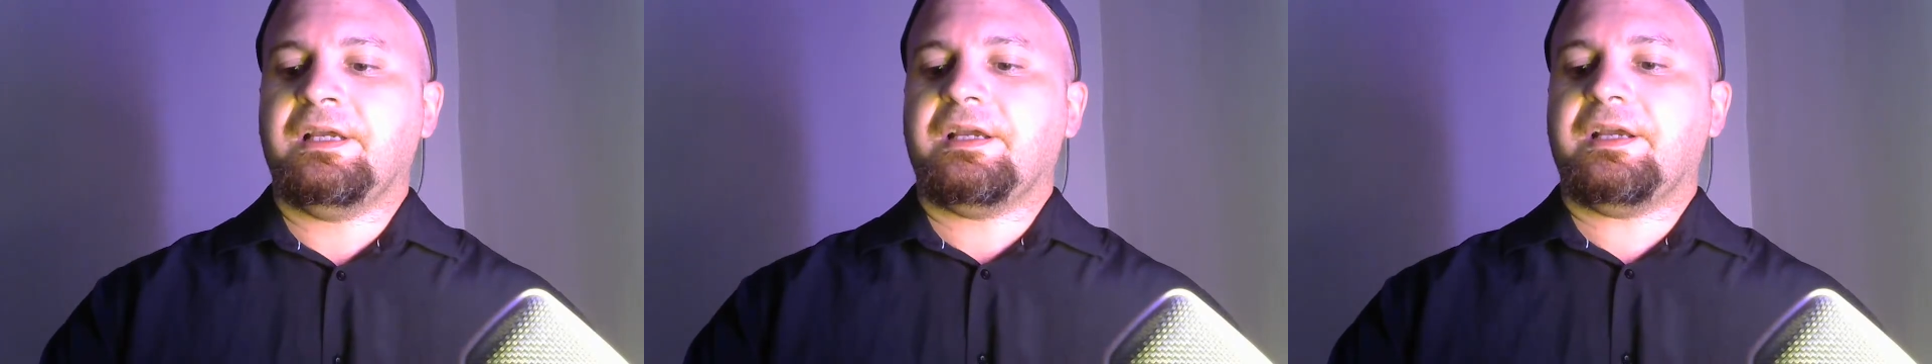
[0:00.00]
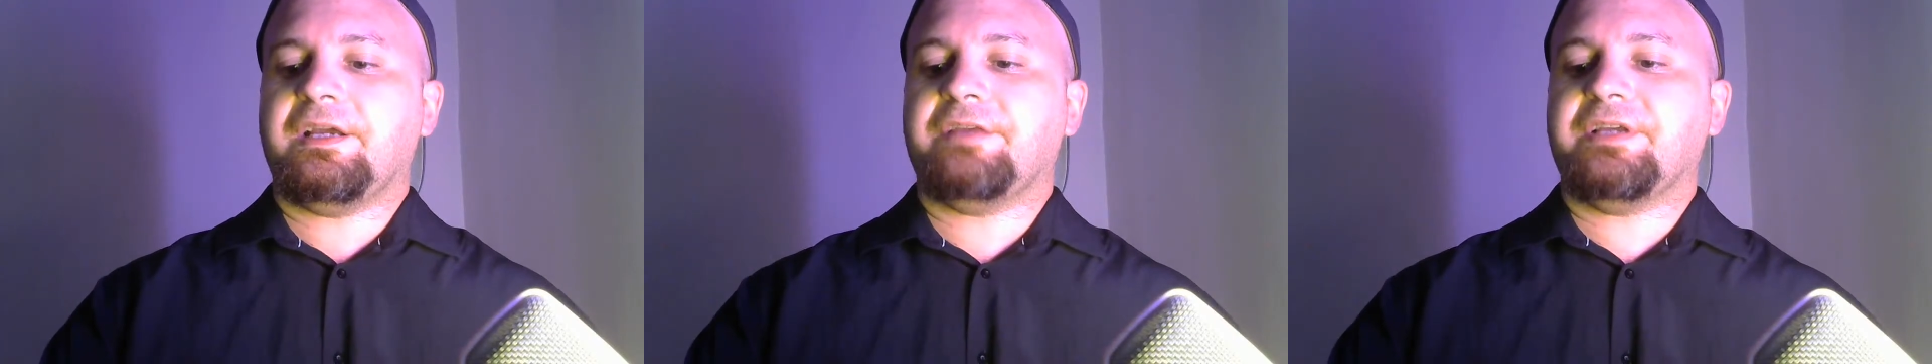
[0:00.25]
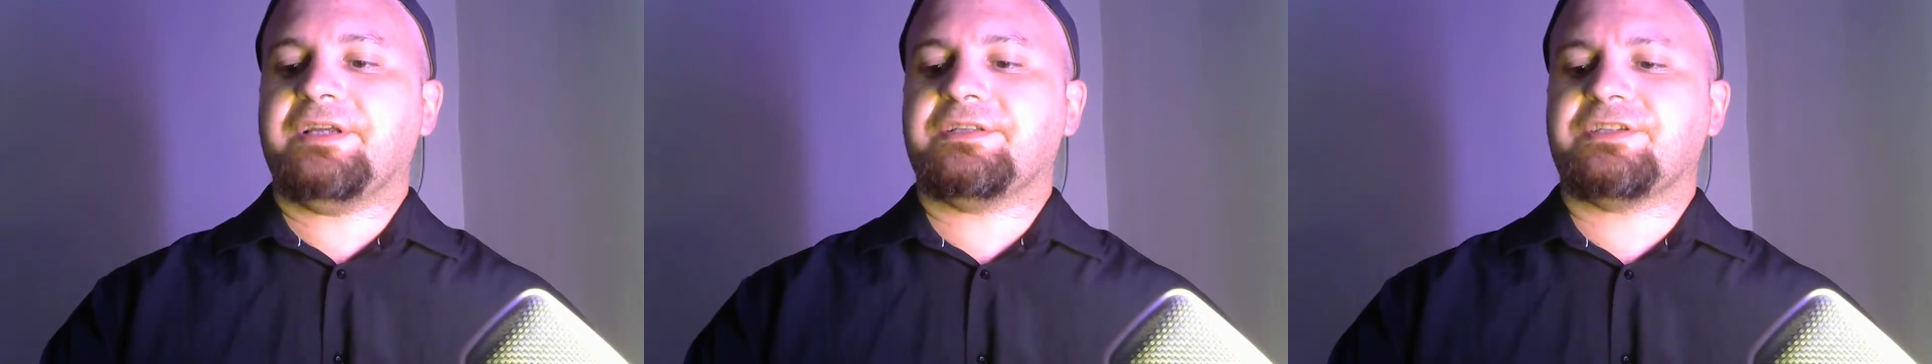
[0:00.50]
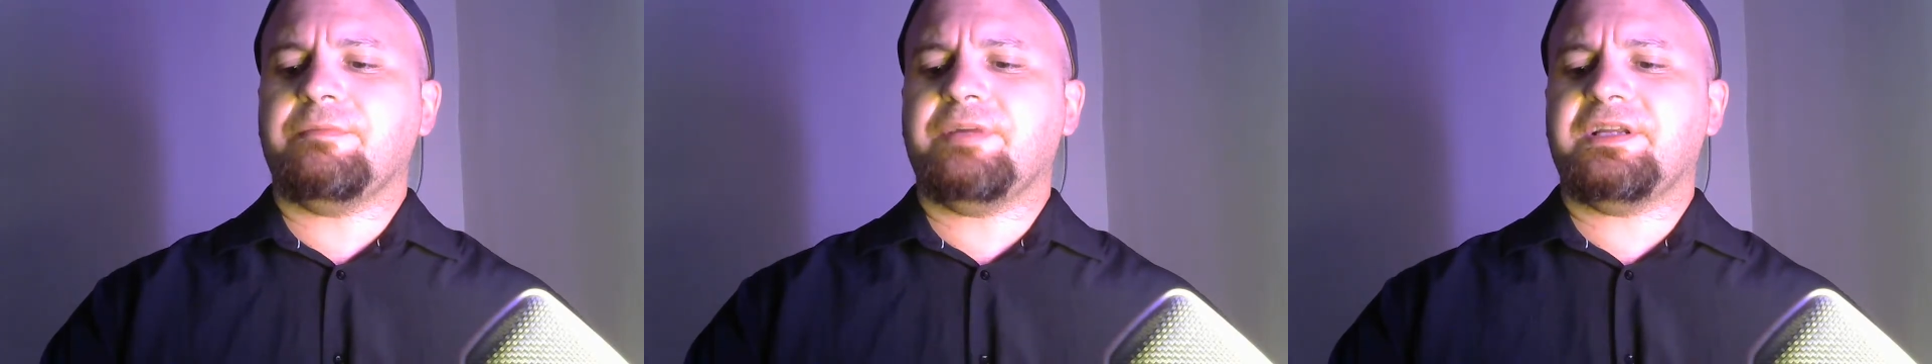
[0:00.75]
And then
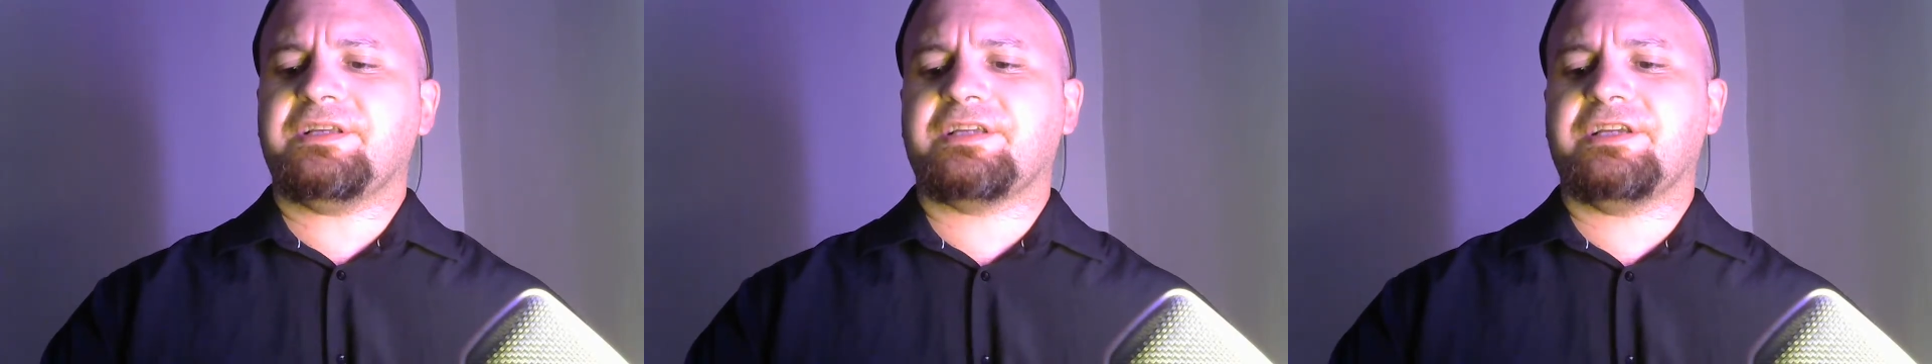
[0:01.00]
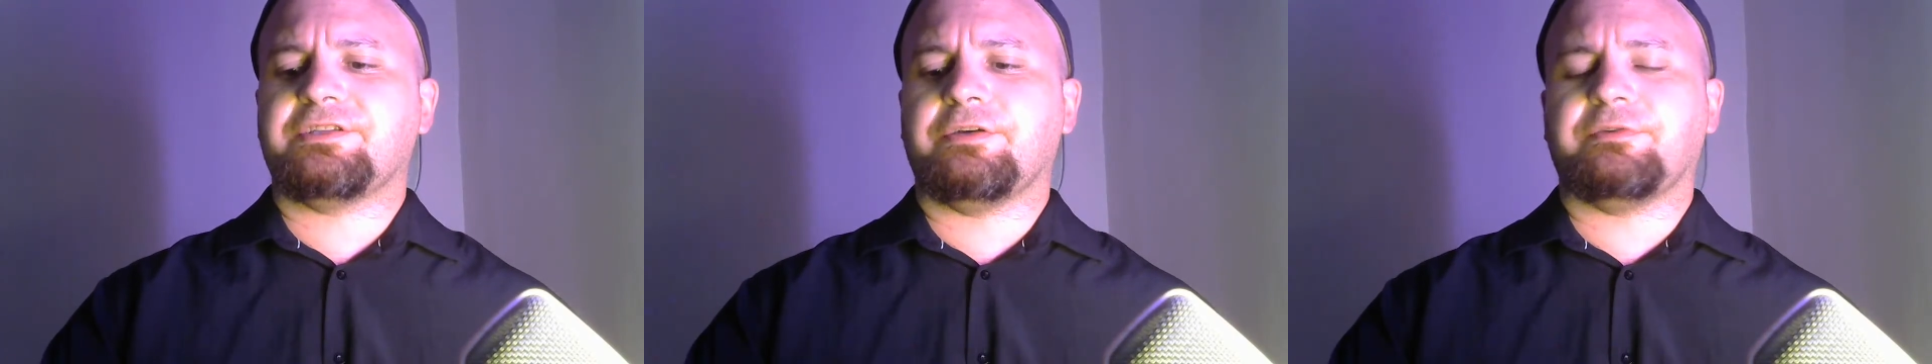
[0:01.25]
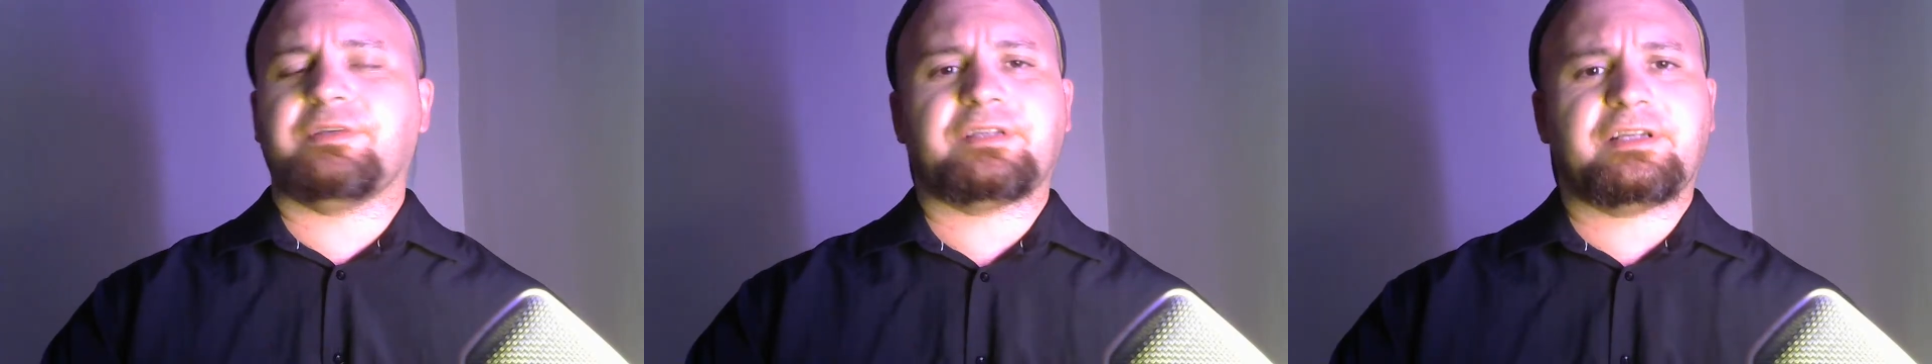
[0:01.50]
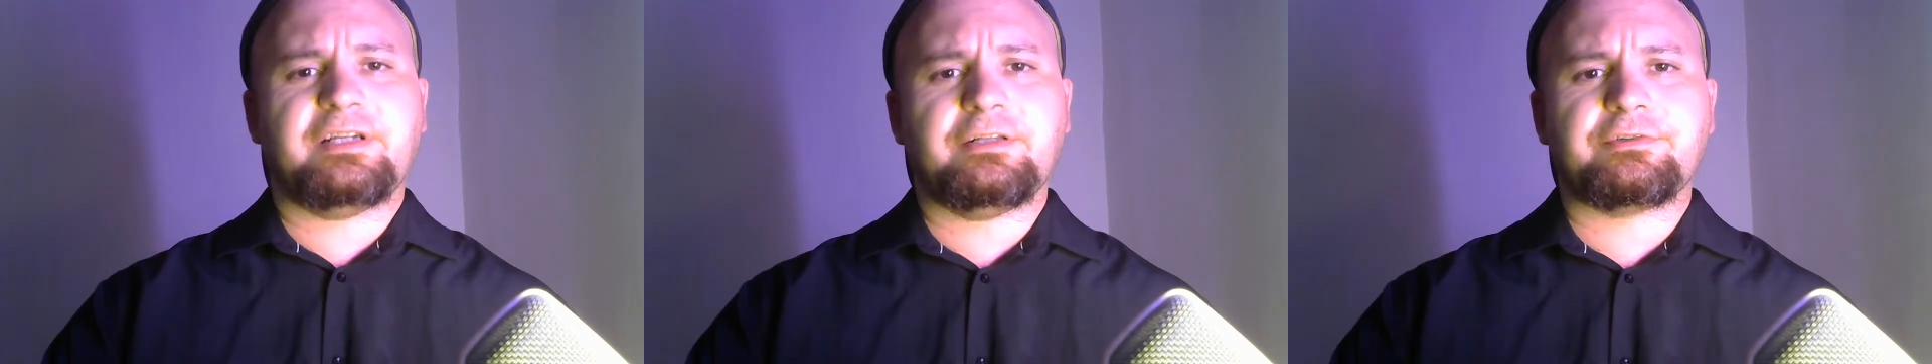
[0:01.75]
somebody says, though, that the
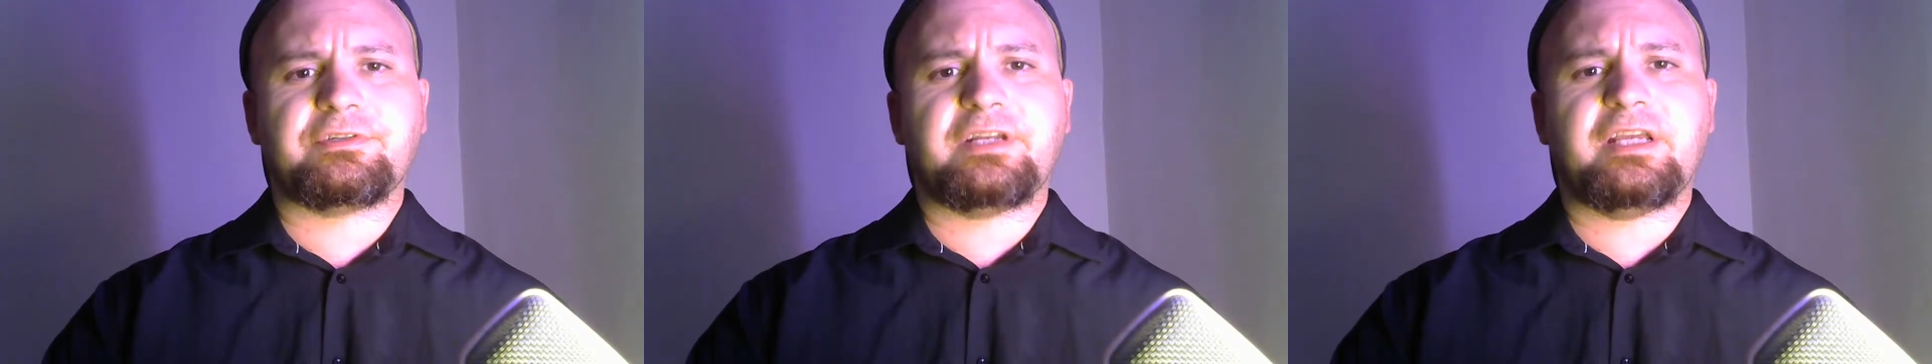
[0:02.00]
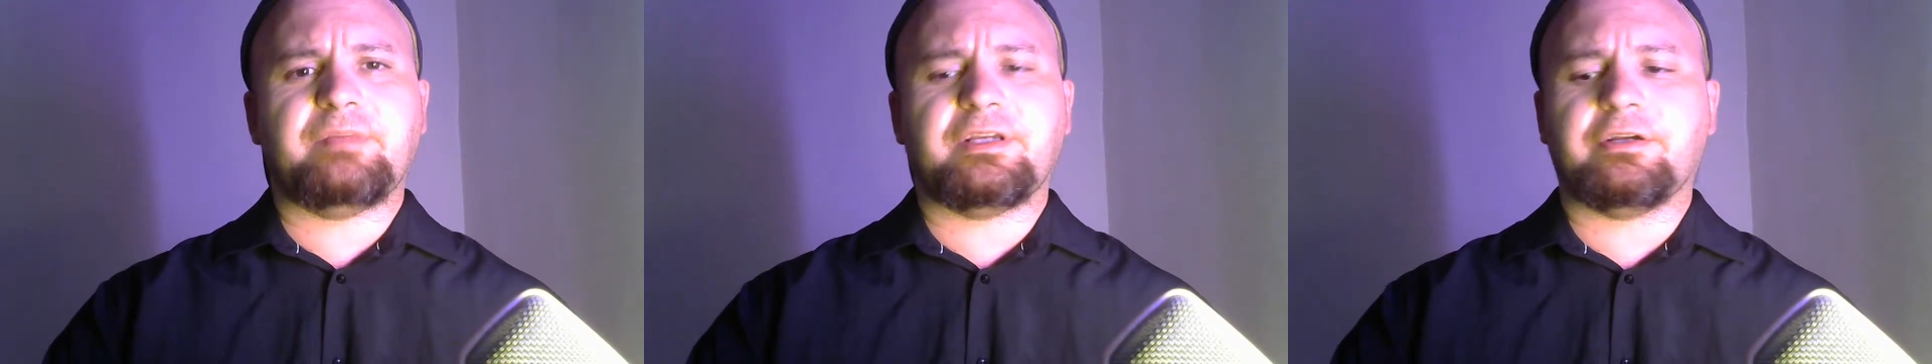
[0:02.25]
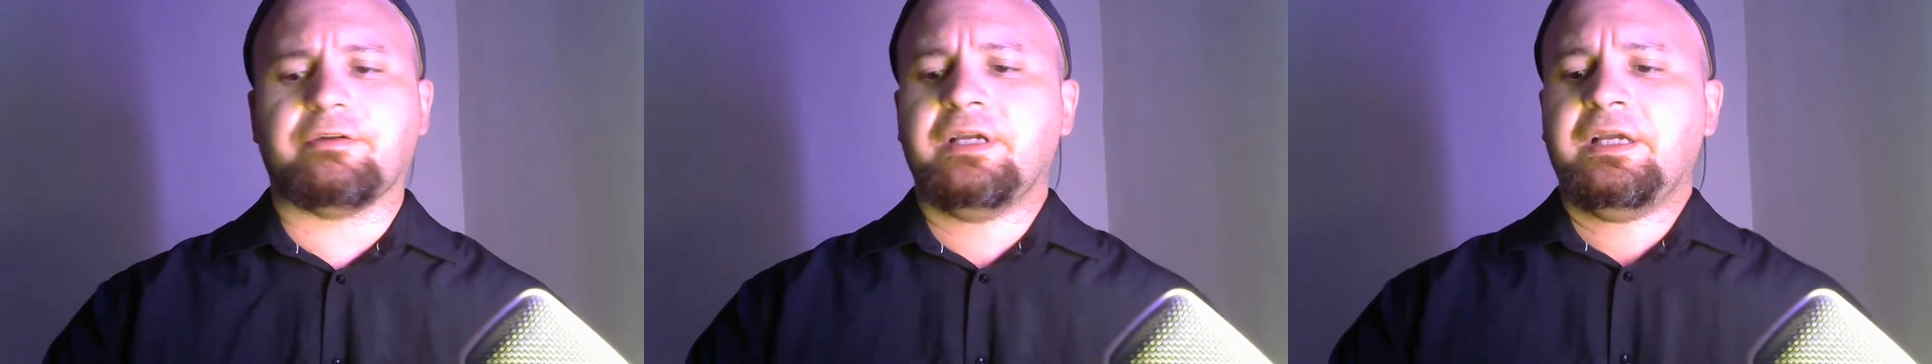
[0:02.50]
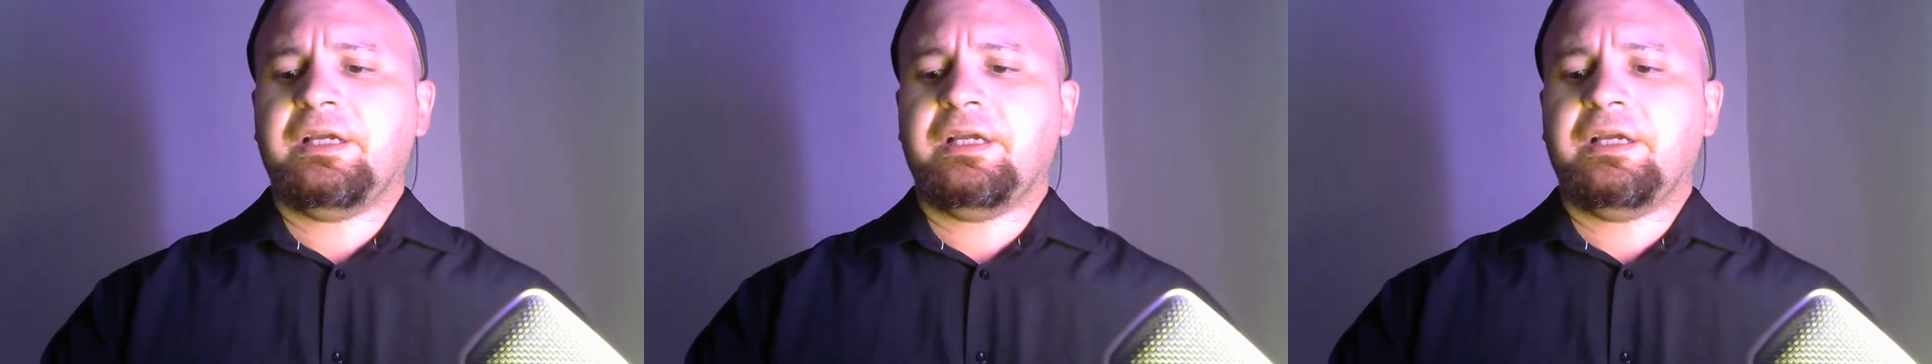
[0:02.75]
killer's name here